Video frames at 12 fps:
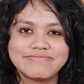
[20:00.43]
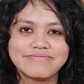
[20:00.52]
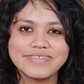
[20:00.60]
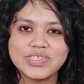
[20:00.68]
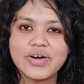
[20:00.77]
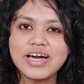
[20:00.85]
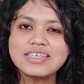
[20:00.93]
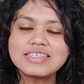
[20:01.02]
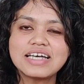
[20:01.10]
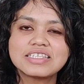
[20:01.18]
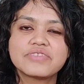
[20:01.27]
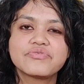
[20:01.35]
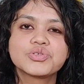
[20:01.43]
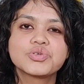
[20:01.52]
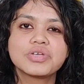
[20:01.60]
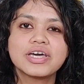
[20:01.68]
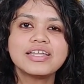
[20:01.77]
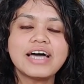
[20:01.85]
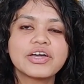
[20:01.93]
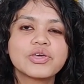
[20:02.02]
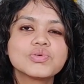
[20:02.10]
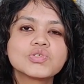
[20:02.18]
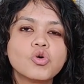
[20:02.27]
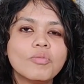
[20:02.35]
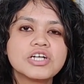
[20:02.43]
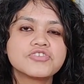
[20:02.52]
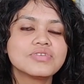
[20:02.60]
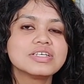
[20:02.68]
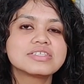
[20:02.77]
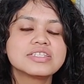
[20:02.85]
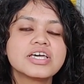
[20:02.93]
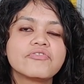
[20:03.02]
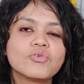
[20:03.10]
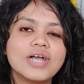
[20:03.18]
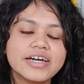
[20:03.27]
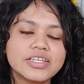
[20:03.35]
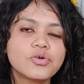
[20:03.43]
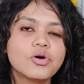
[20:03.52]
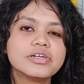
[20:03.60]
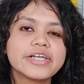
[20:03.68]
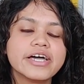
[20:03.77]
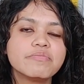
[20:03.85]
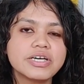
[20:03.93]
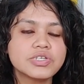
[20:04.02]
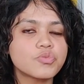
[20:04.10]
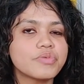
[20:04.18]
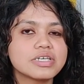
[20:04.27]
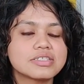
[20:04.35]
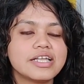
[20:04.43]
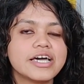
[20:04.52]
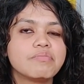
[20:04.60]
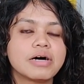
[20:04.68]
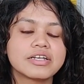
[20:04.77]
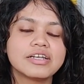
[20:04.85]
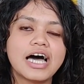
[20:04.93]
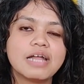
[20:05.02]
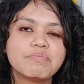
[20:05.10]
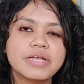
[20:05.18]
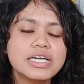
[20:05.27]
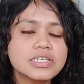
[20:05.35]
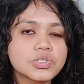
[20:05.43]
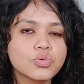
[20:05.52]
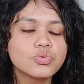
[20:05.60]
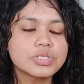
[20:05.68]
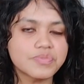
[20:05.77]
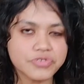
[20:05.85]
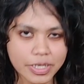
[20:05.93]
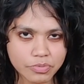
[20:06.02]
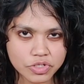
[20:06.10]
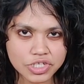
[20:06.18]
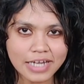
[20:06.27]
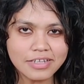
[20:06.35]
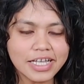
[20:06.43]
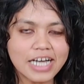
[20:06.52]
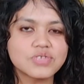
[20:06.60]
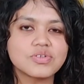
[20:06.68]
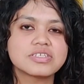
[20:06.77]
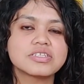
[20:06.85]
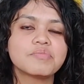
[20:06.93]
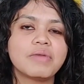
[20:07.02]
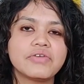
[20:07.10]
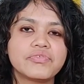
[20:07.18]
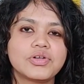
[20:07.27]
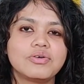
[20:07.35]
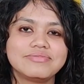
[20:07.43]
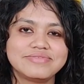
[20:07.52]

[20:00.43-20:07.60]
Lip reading: So guys, that's it for today. Thank you so much for listening. If you like the content, please do press the like button and please do subscribe to the channel. Thanks for listening. Bye for now.